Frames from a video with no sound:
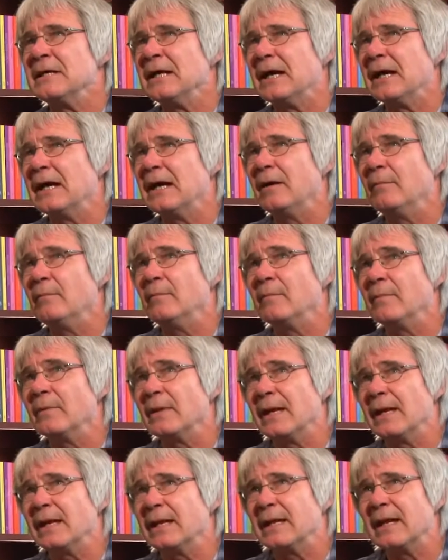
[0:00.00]

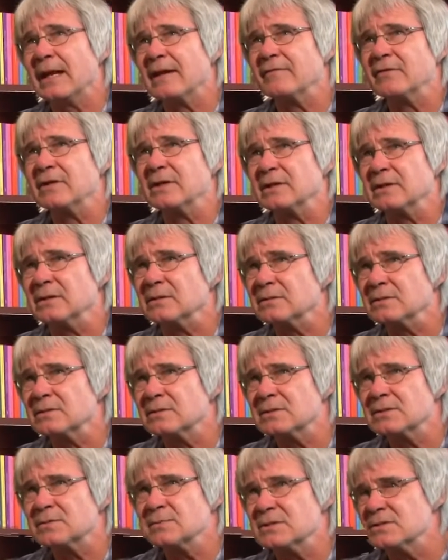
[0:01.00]
in having
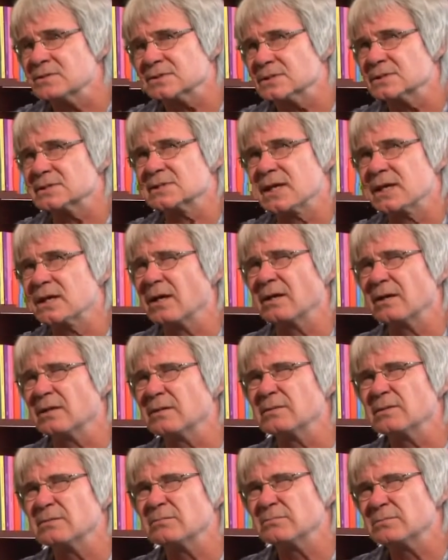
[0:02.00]
experiences that are